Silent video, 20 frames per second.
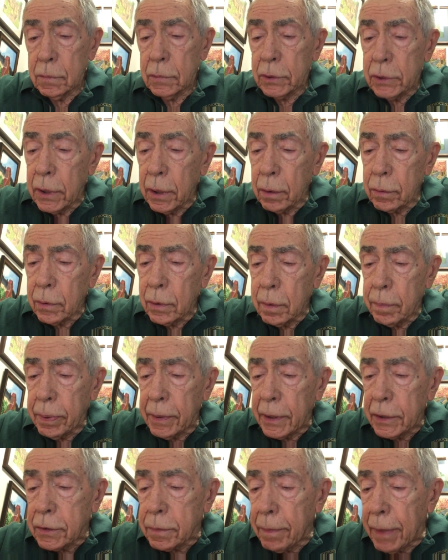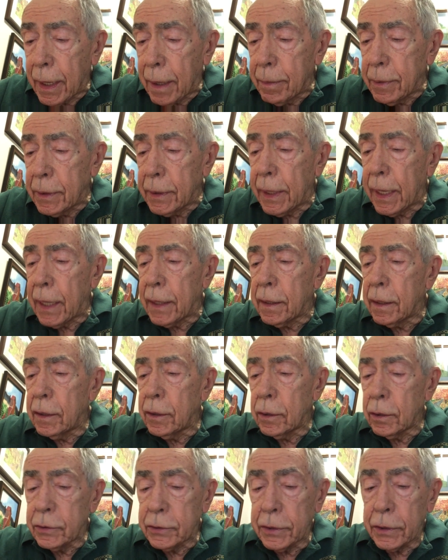Children who placed mom and dad in a
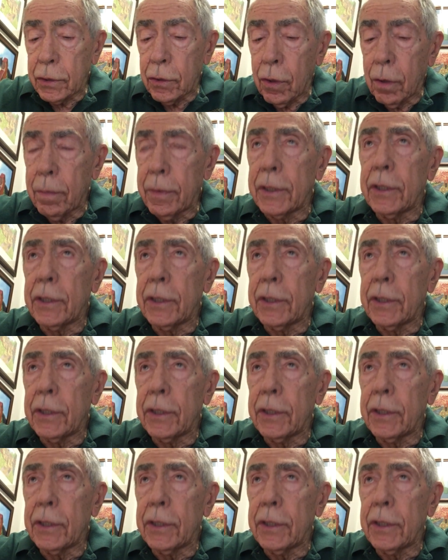nursing home